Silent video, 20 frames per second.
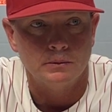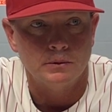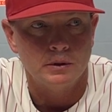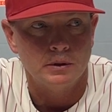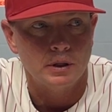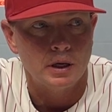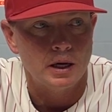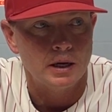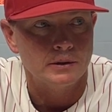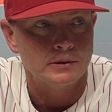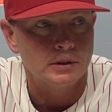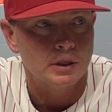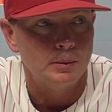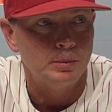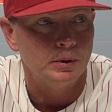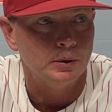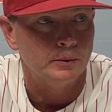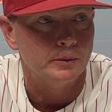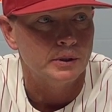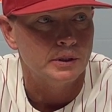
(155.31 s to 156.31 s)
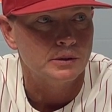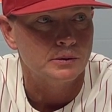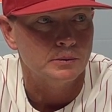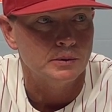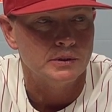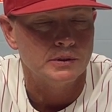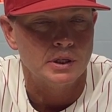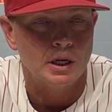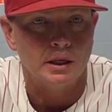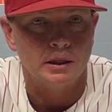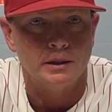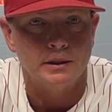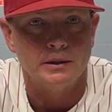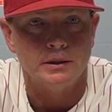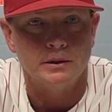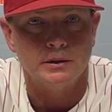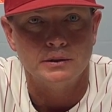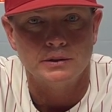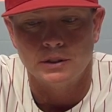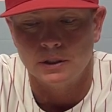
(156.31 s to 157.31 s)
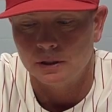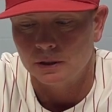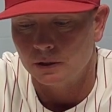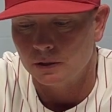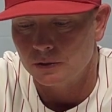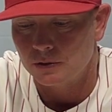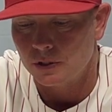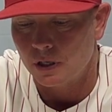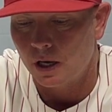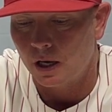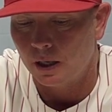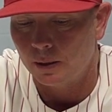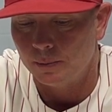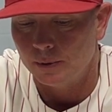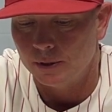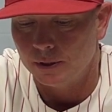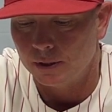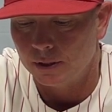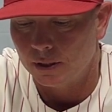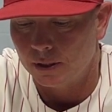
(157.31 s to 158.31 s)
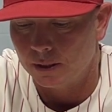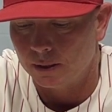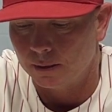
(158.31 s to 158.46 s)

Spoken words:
the last couple of weeks when he's gotten in there. He's done a good job, and